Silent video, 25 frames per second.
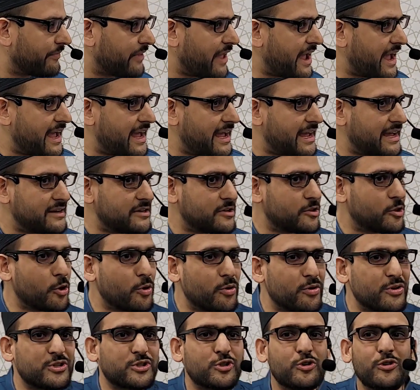and
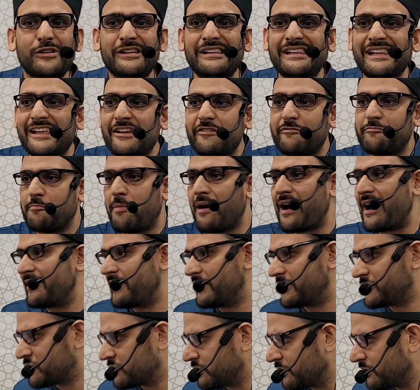those who live by
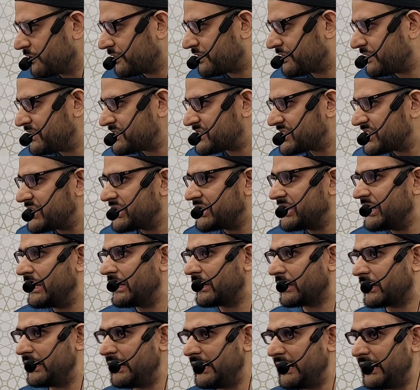the truth, the
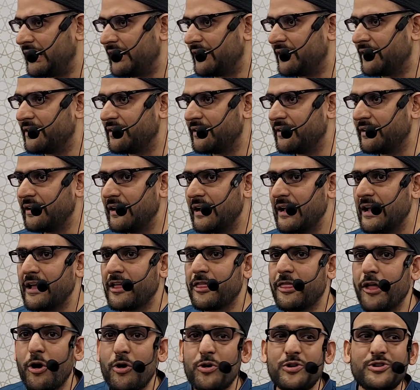siddiqeen.
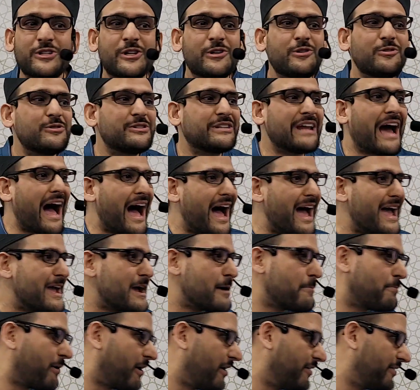Those who die
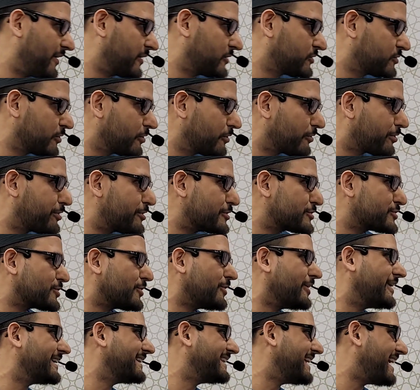upon the truth, the
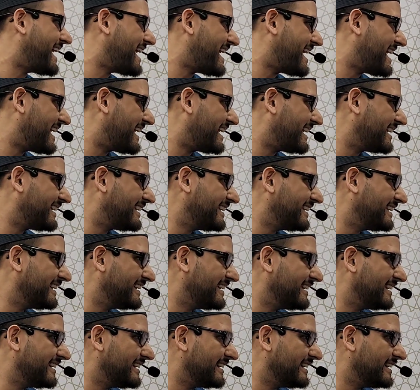shuhada,
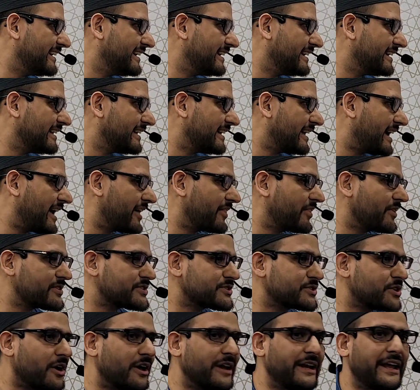and the
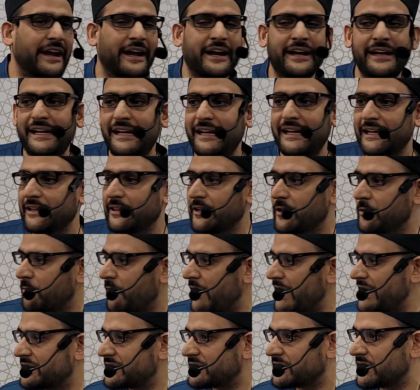salihin, the
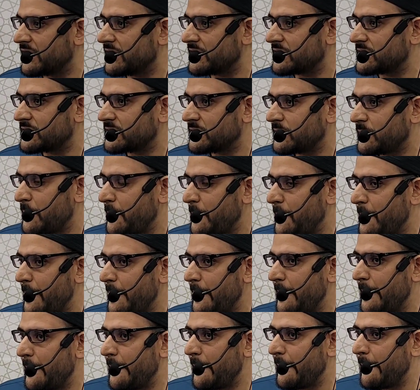righteous.
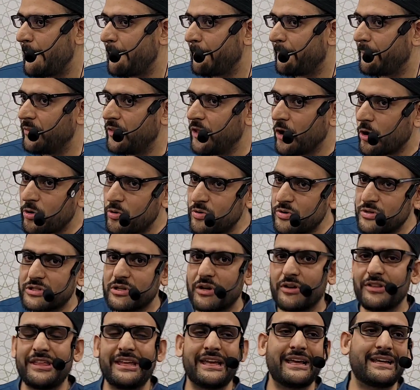Those
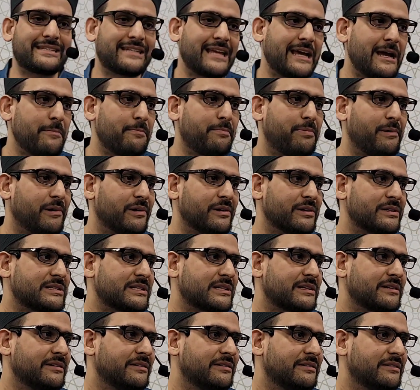are the
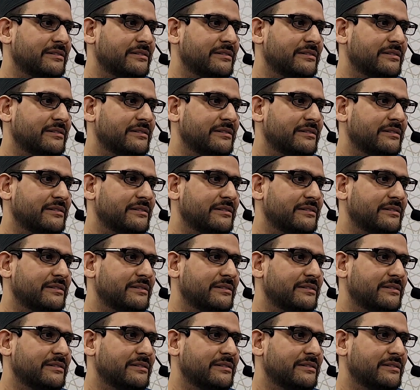examples.